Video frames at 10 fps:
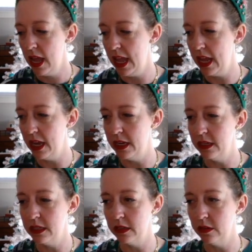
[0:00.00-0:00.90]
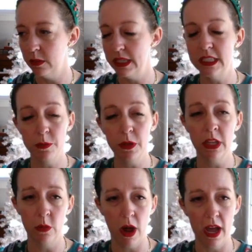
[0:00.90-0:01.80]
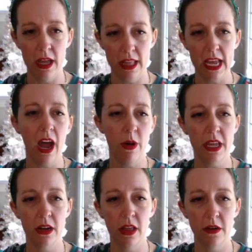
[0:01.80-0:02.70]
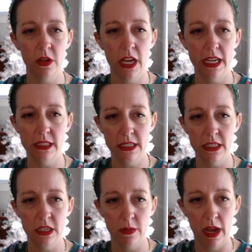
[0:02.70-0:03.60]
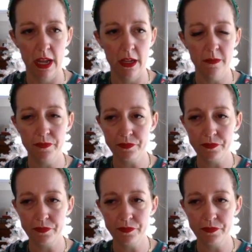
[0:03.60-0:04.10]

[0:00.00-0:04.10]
and is typically why, like, how I get a lot of clients into my